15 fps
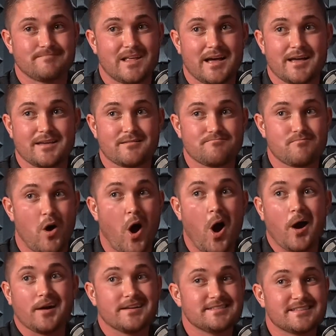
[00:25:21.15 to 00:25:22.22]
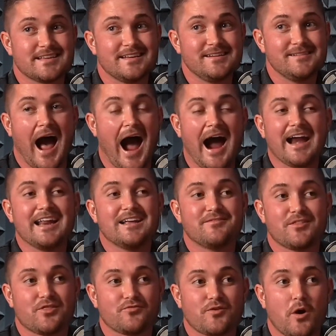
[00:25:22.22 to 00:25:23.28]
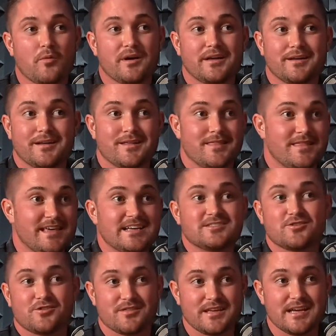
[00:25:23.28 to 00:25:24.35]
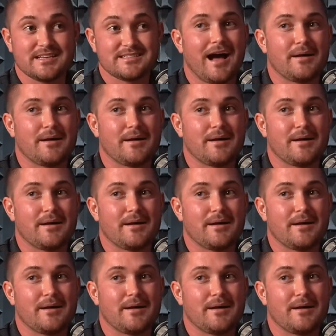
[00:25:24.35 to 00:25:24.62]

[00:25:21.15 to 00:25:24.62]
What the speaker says: Like, honestly, I'd even throw in this or this.